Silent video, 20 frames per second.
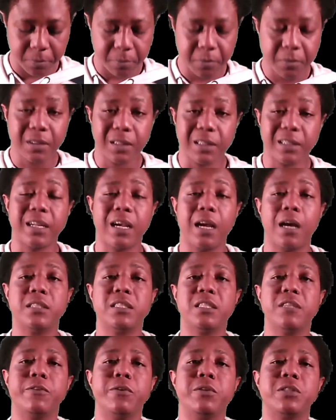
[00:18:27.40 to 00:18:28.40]
it. Now I
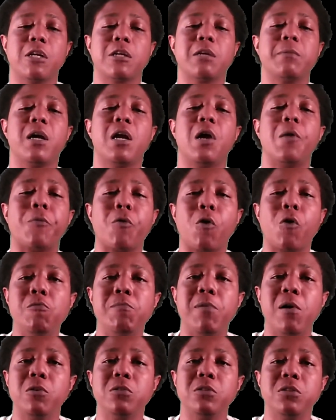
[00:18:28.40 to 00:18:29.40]
definitely want to talk about our Pro
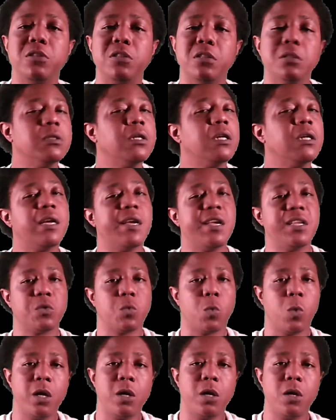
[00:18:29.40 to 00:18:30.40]
Bowlers as
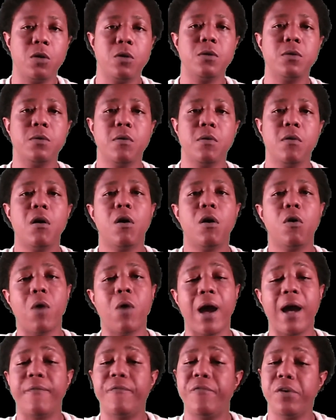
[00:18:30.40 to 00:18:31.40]
well, who
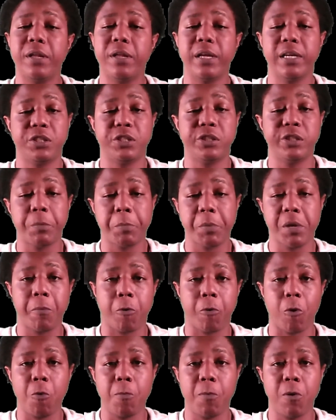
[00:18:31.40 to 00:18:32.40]
I feel like should be a
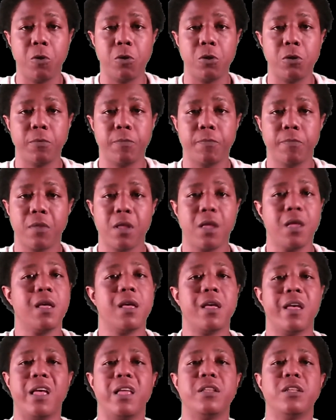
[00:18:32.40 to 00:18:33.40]
Pro Bowler.
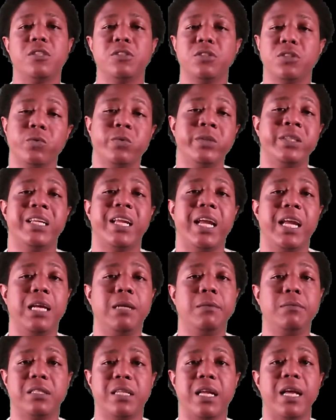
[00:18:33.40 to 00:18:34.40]
And there's three names
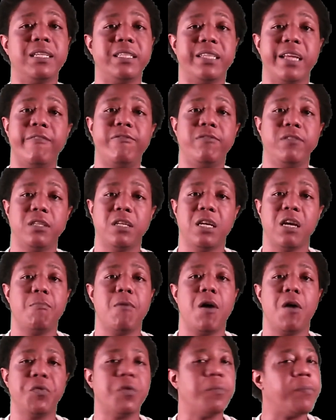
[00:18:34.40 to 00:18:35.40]
that definitely come
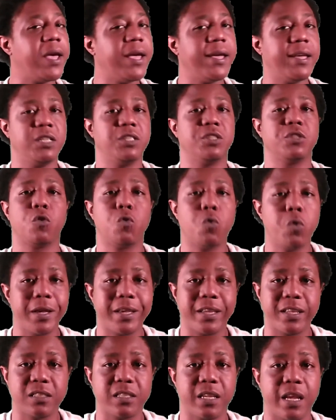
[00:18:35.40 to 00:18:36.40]
off the page quick
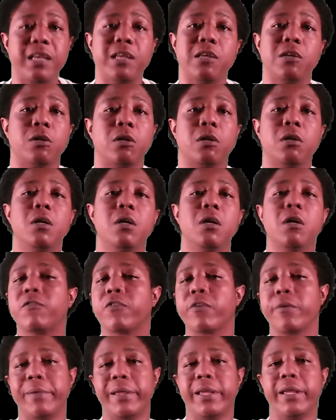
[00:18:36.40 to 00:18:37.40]
as hell for
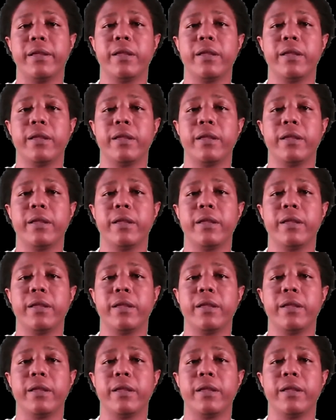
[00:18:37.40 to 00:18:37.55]
me.